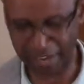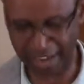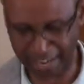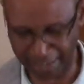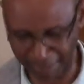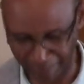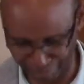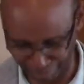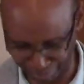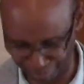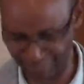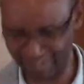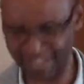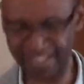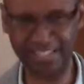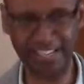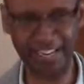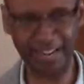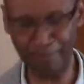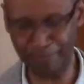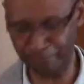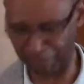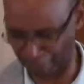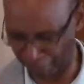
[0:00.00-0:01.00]
to break
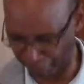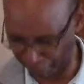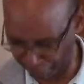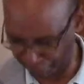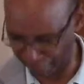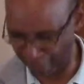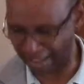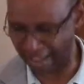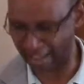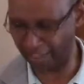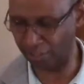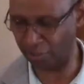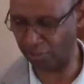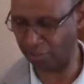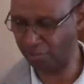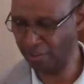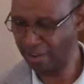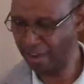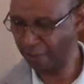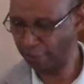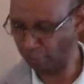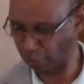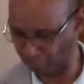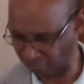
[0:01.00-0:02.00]
up the
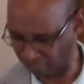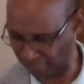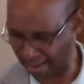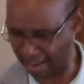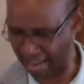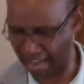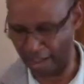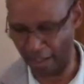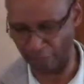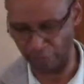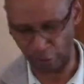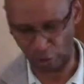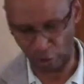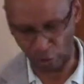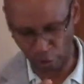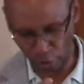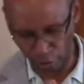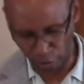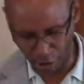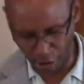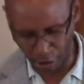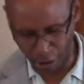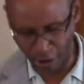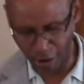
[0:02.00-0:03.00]
fallow ground, the
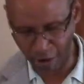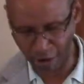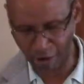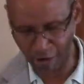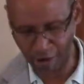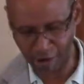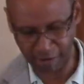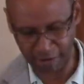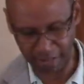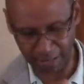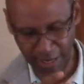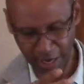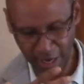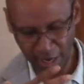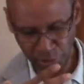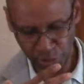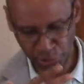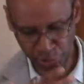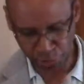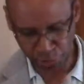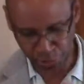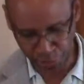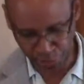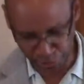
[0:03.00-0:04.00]
hard,
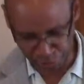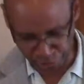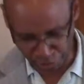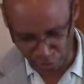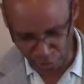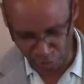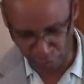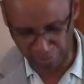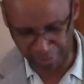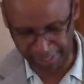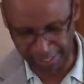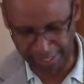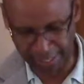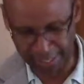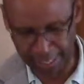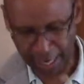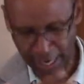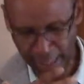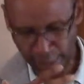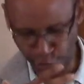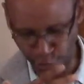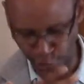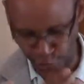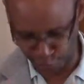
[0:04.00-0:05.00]
stony,
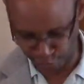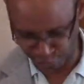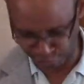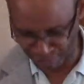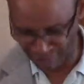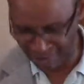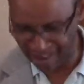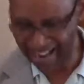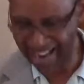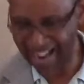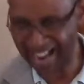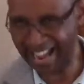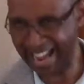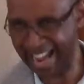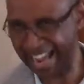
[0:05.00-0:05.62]
dry